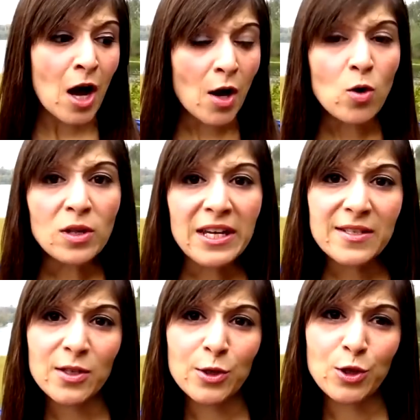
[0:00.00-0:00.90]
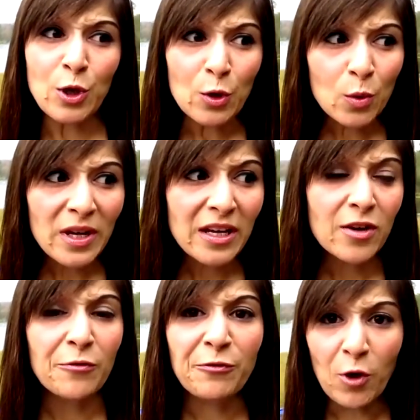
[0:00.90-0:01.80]
Not only is there a two-week
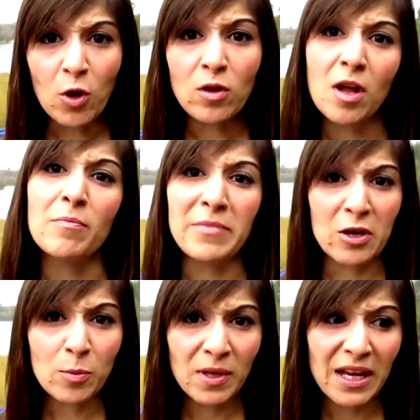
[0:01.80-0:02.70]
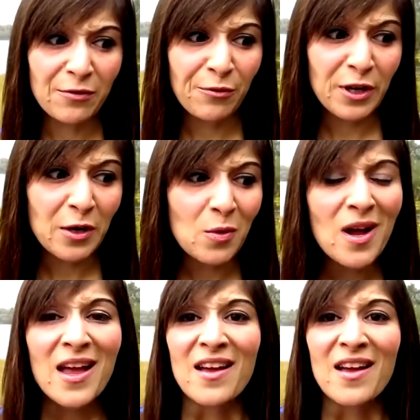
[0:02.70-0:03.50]
full meal plan for you,